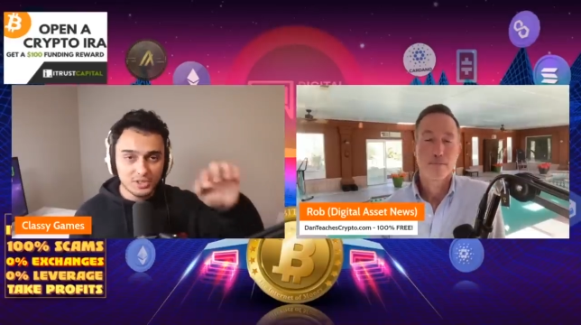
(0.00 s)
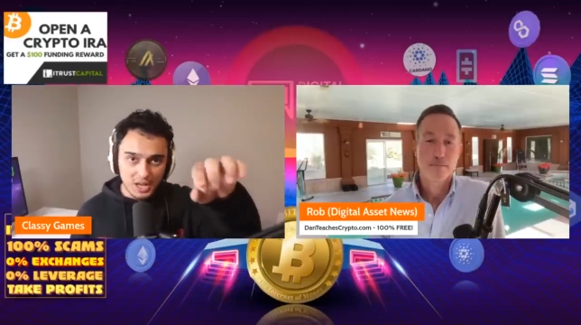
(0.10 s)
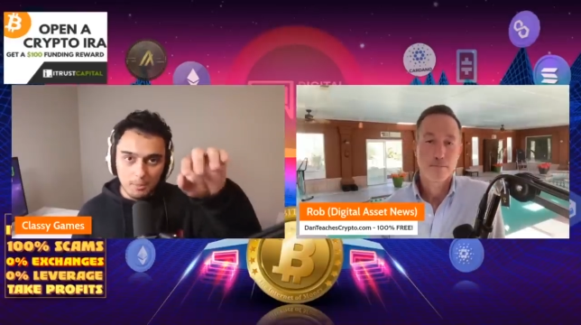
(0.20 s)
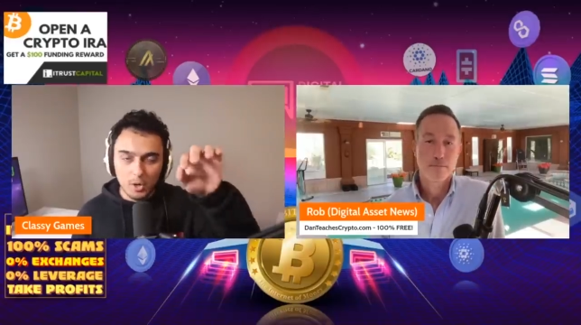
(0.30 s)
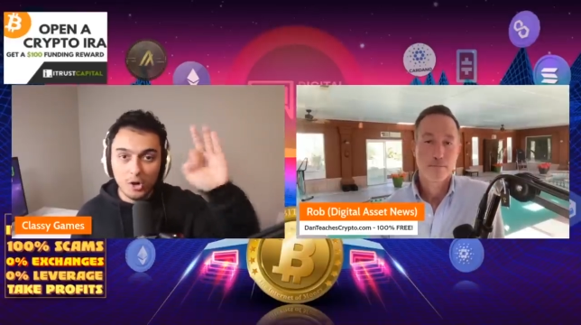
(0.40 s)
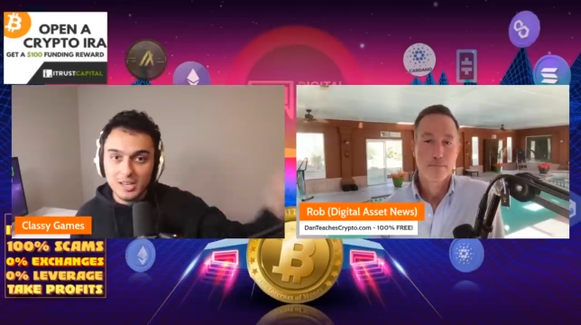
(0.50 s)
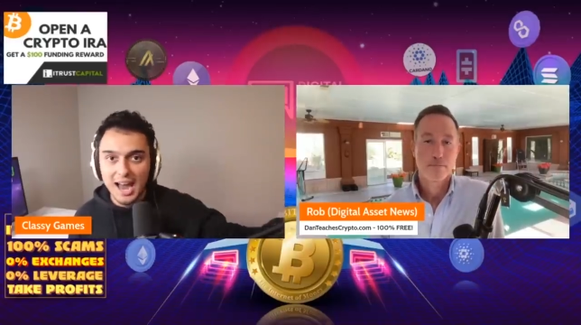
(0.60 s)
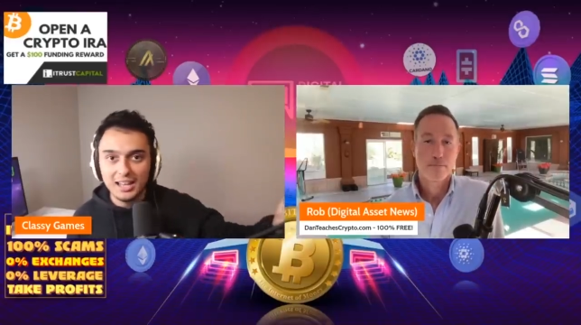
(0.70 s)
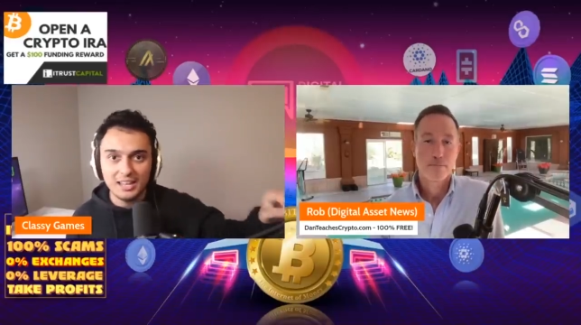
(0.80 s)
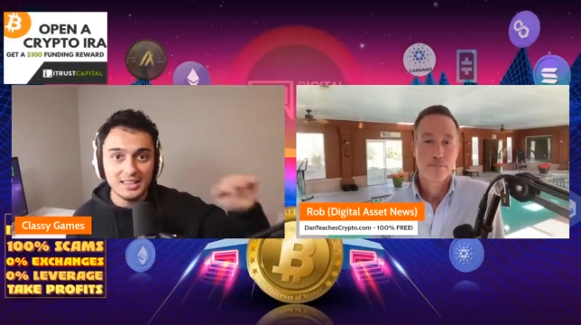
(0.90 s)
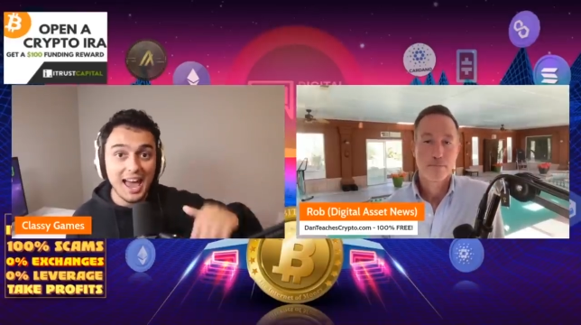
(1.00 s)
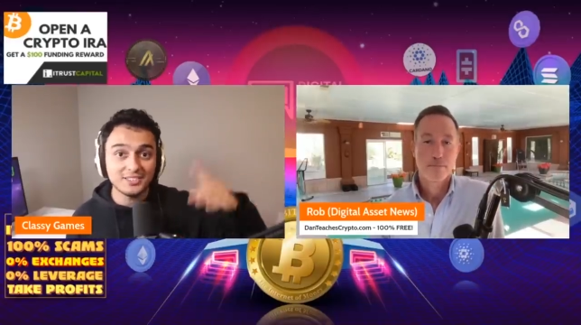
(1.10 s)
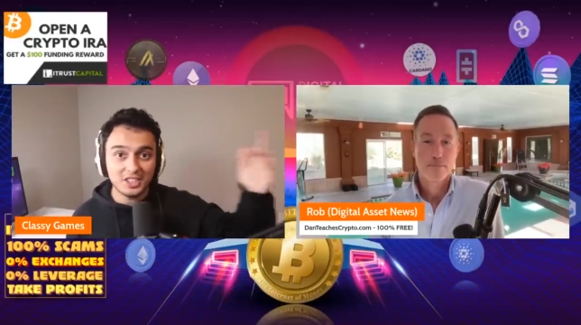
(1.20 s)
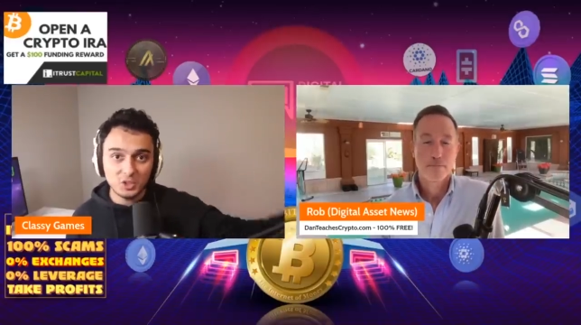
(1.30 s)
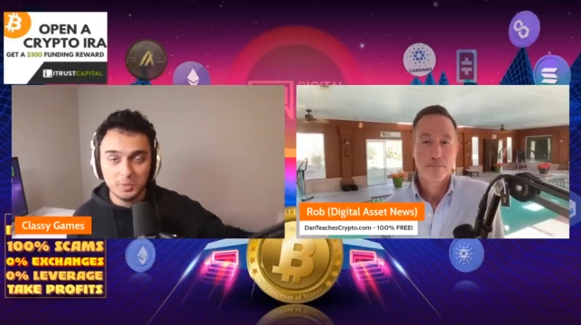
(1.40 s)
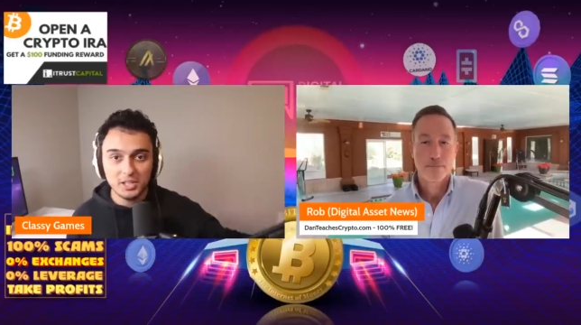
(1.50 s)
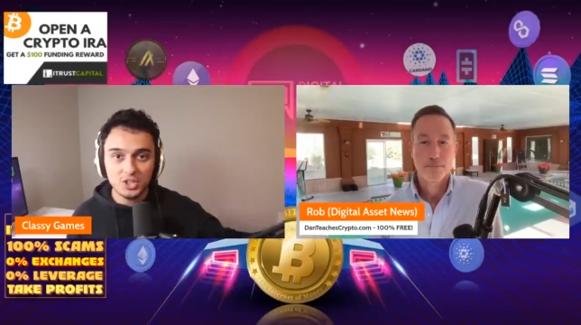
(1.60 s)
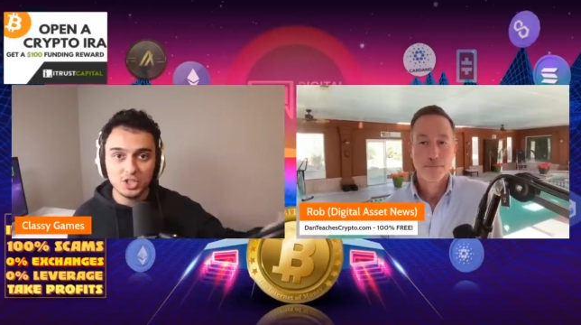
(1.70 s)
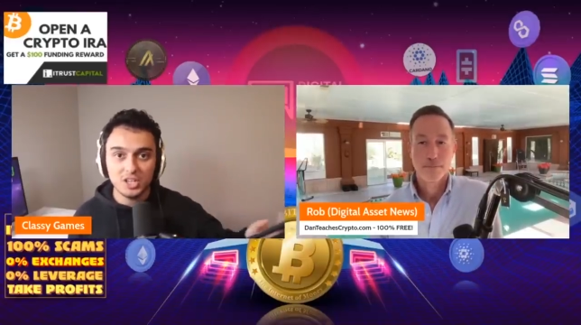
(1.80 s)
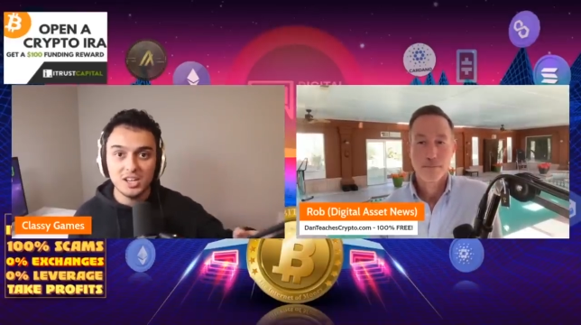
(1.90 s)
Speaker 1: hmm. example, on Gala Last
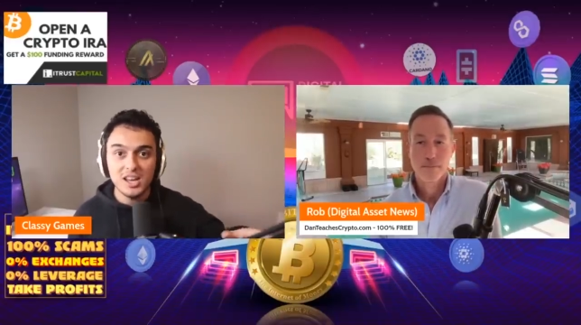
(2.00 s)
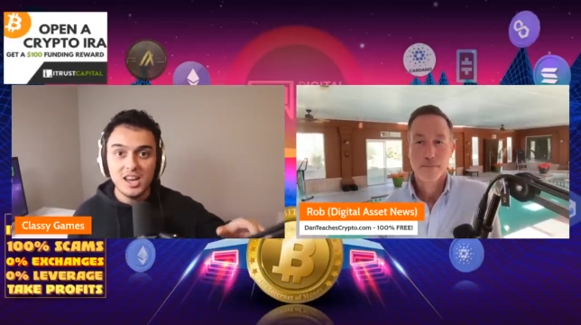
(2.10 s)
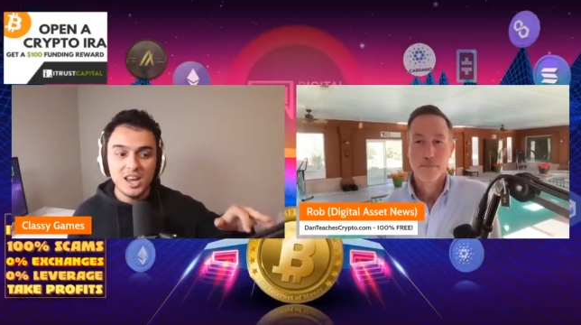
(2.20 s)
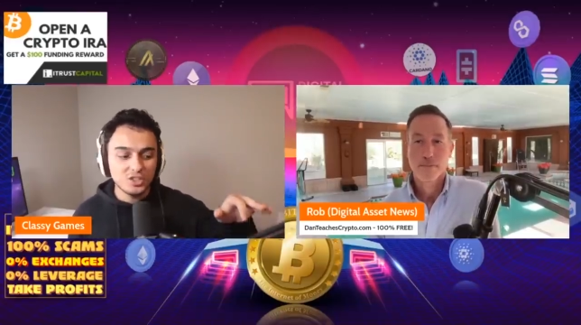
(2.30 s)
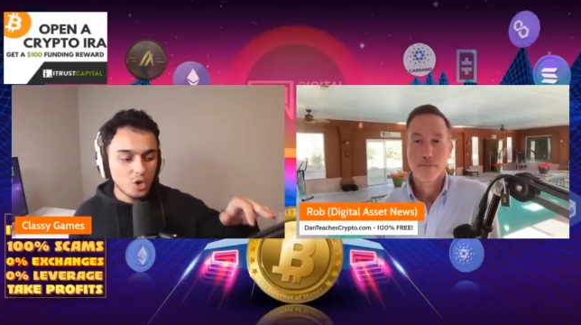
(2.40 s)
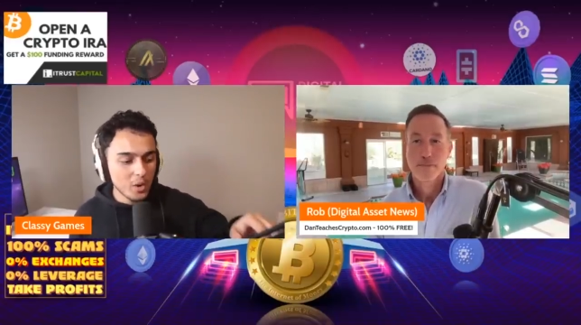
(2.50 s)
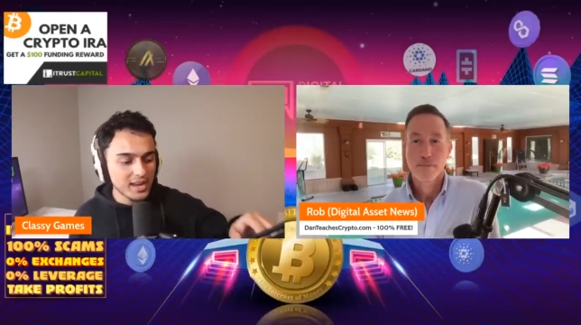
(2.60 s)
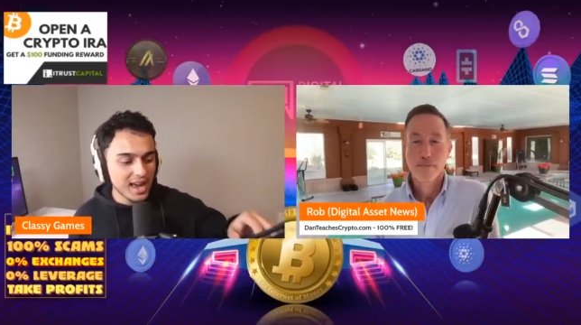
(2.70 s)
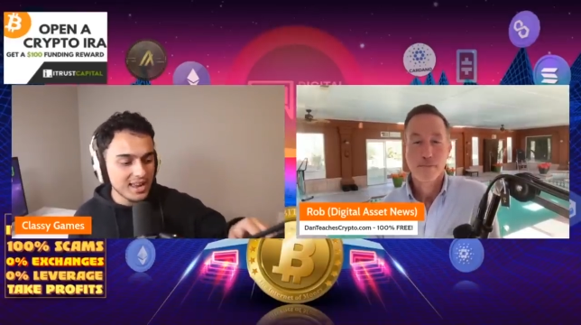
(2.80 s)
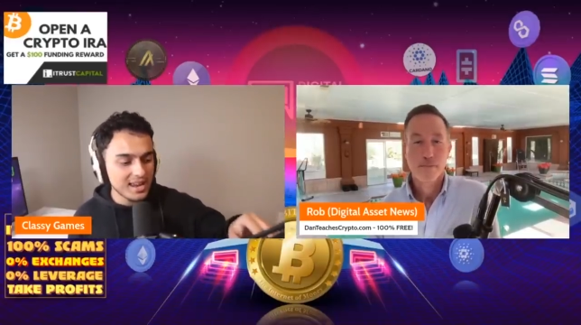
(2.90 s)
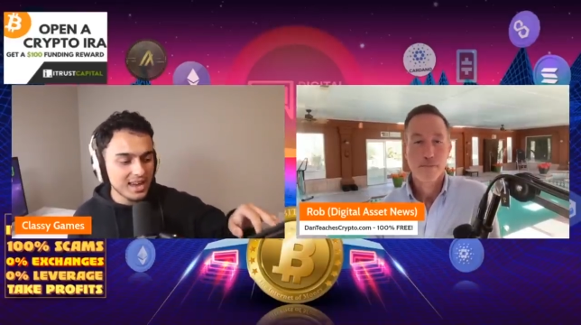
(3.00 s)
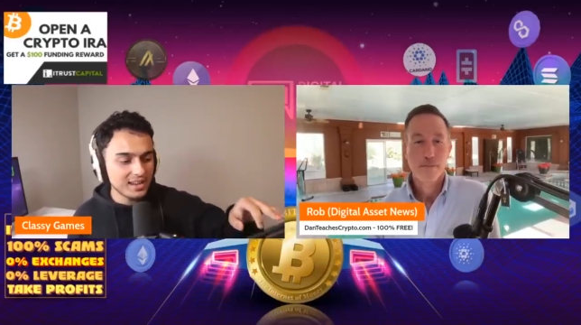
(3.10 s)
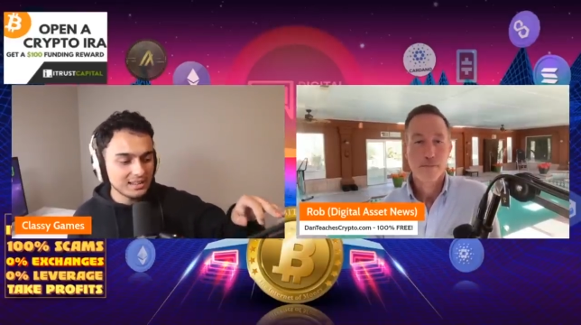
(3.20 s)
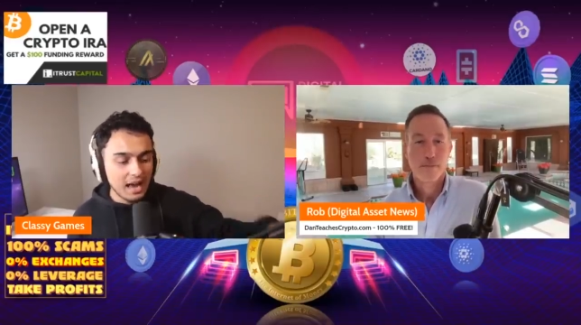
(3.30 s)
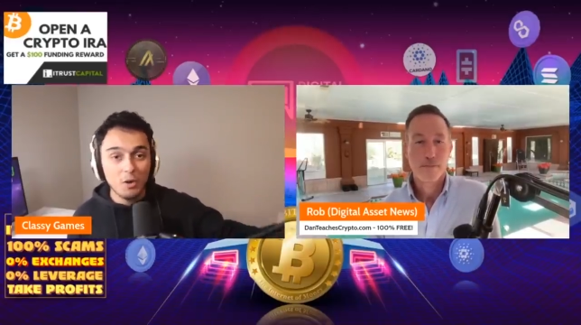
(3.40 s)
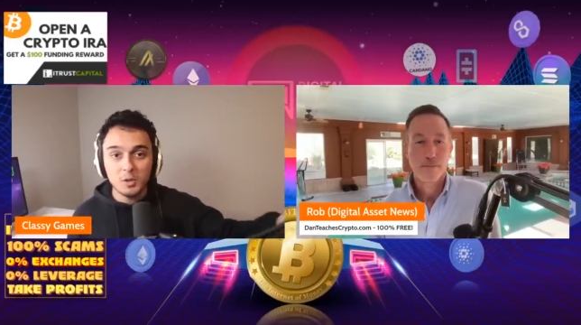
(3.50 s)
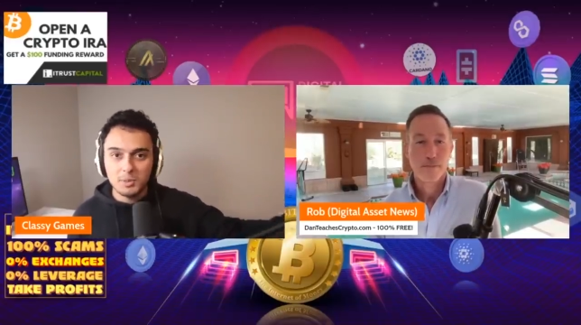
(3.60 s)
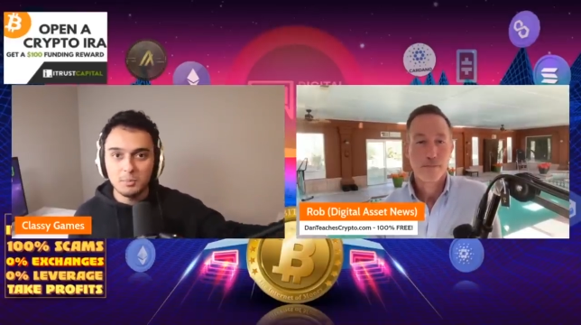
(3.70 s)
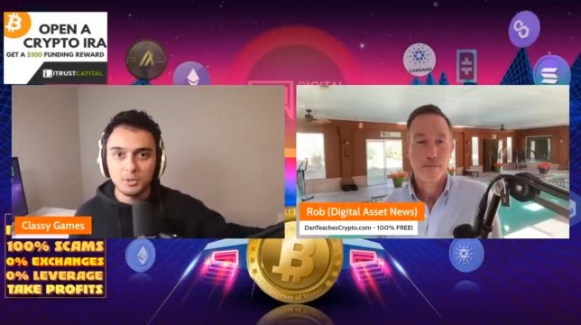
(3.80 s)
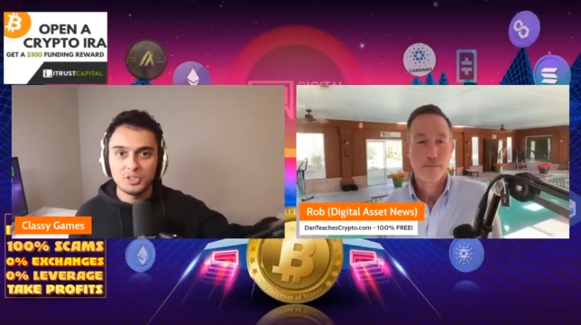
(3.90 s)
Expedition, is going ahead and allowing
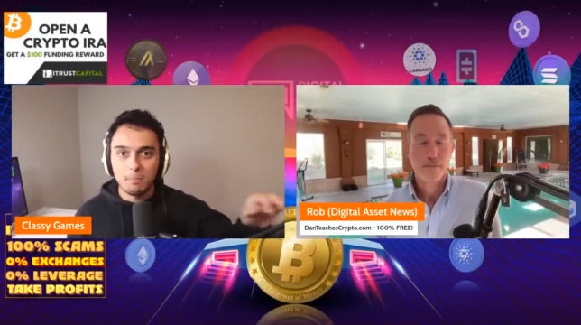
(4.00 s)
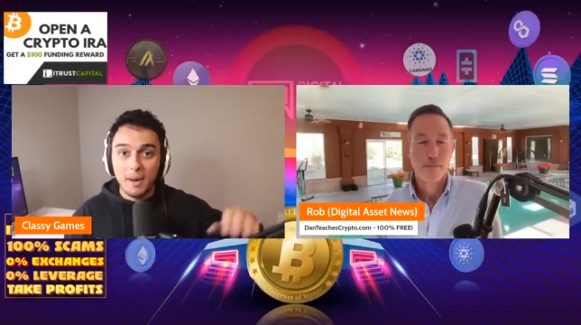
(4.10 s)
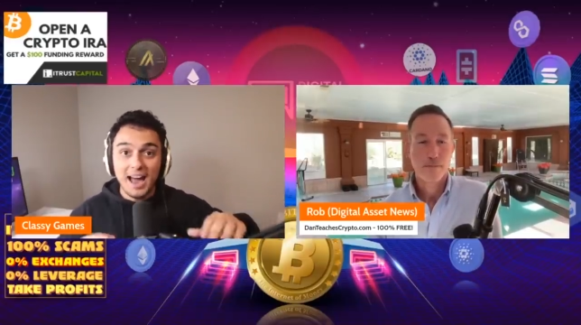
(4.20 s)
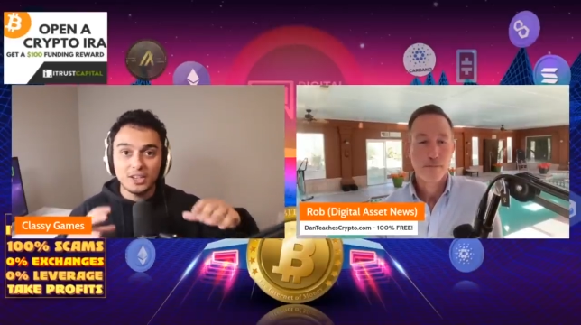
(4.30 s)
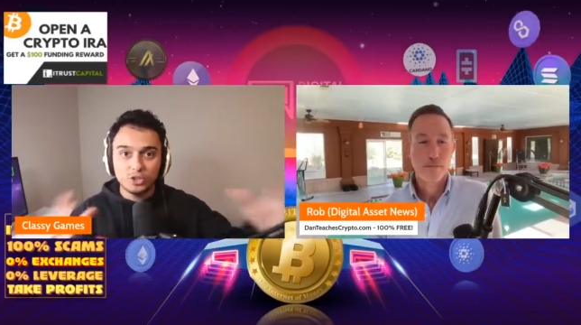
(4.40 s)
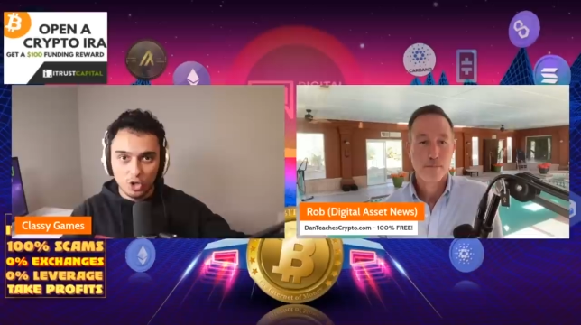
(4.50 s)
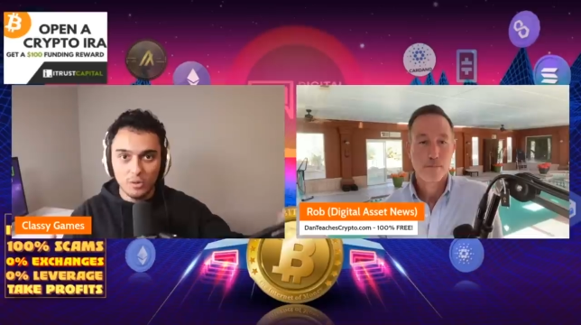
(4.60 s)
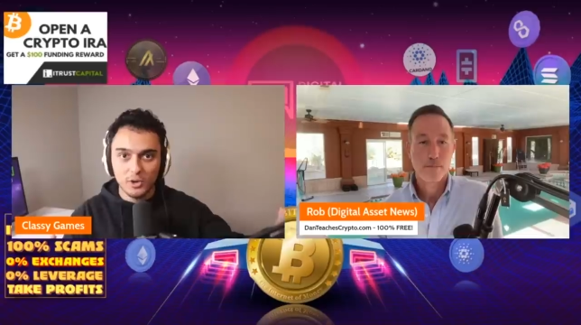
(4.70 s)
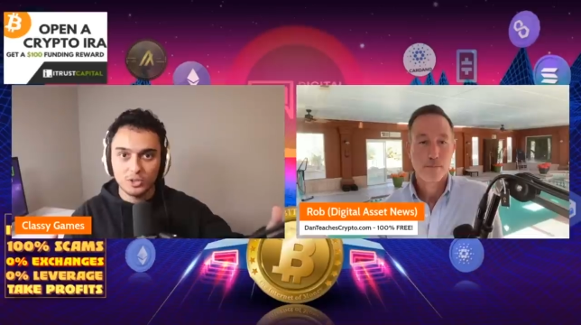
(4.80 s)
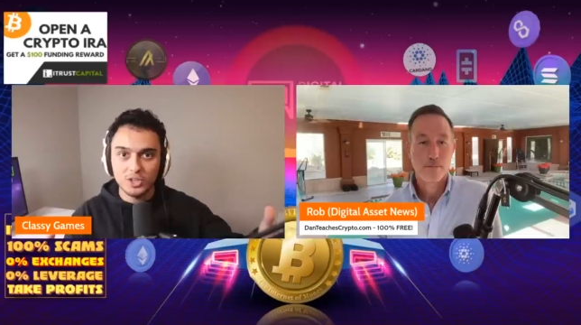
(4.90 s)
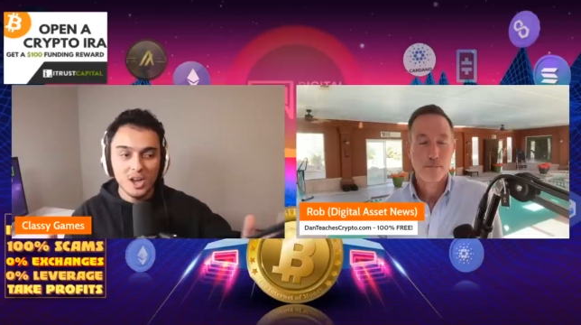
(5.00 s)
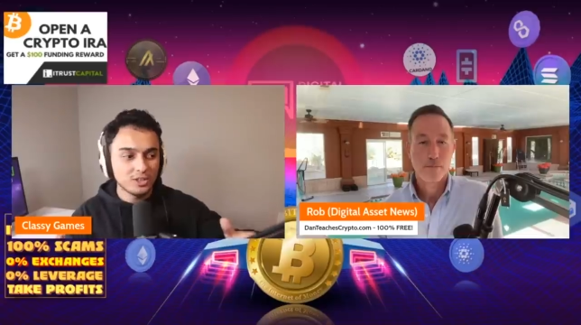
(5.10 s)
people to buy servers.